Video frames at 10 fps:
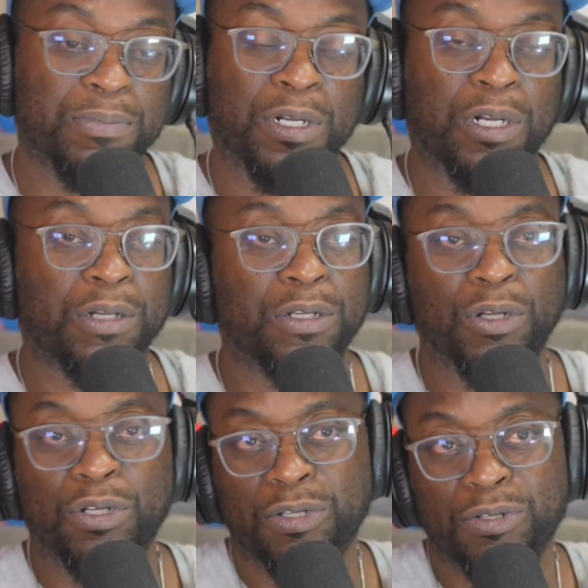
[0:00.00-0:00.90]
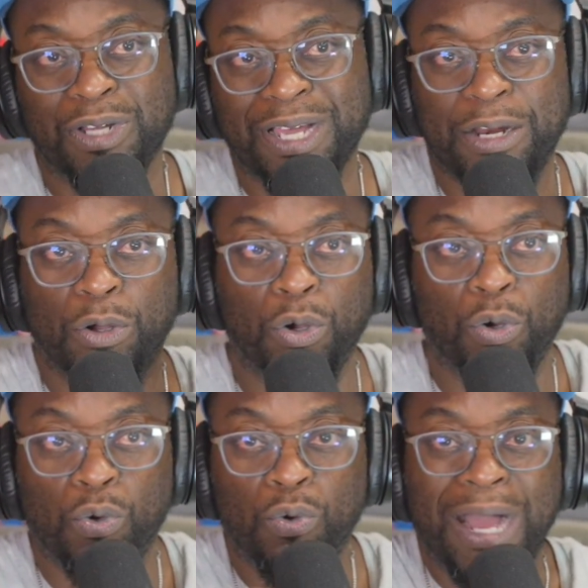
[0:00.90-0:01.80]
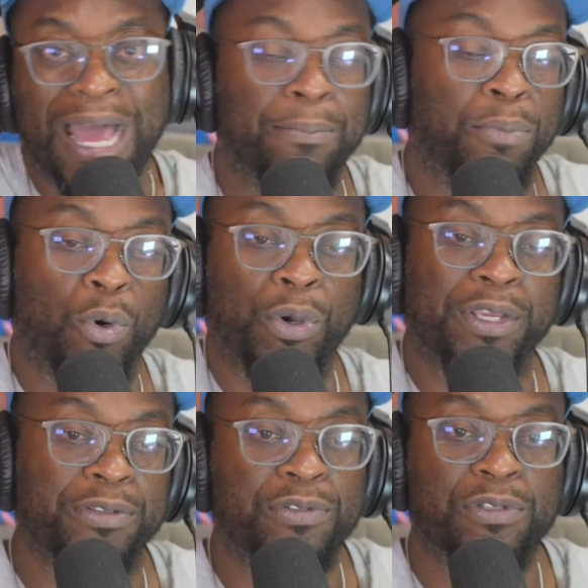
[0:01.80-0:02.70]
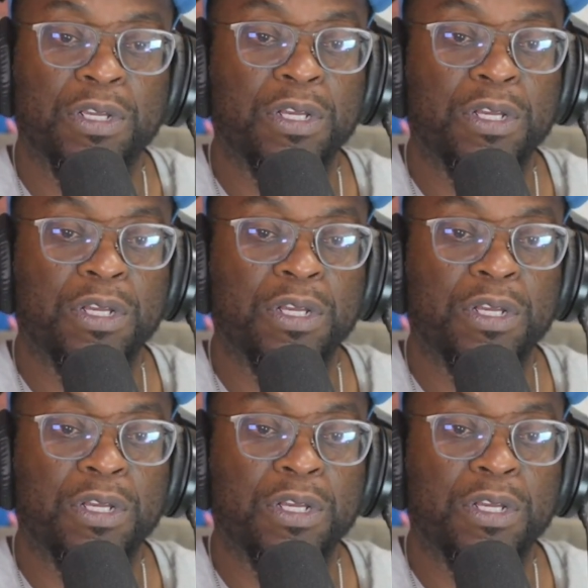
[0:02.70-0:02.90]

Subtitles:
You look at the whole Hot Boys,